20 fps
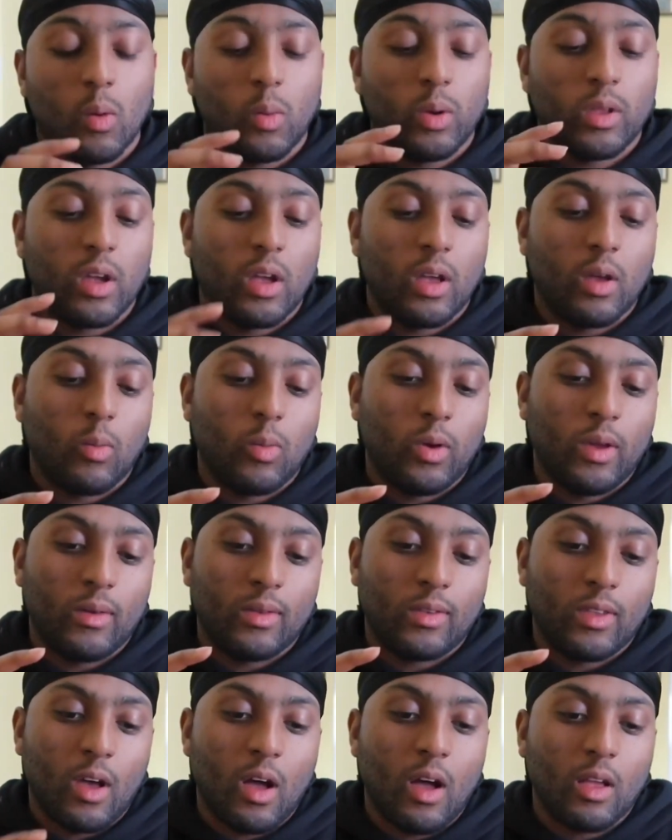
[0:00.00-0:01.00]

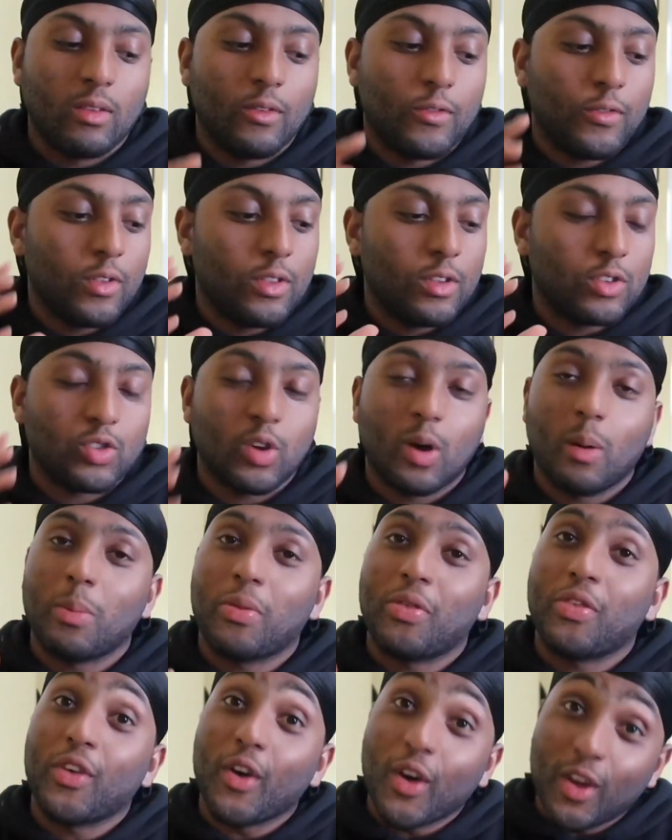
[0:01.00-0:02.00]
The hunt for the top
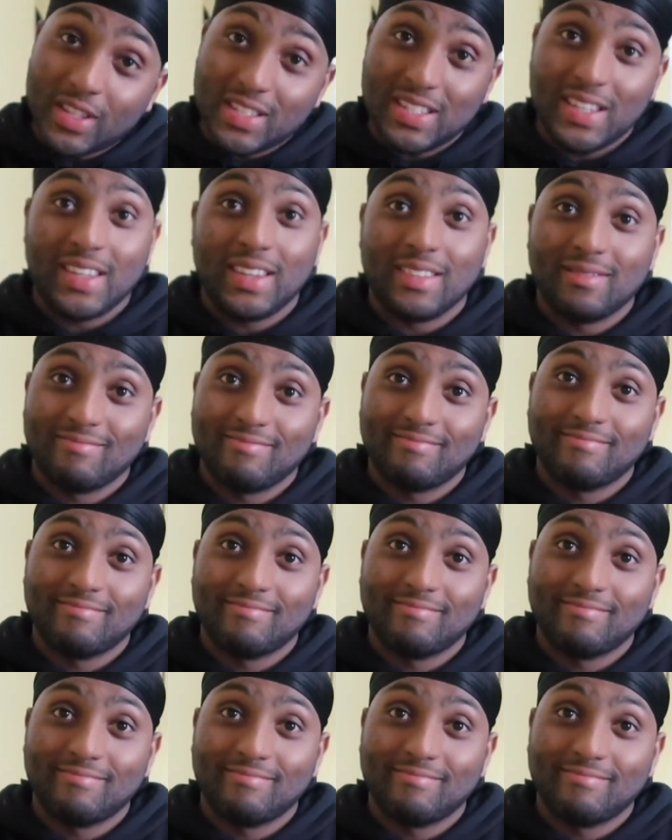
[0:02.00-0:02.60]
30.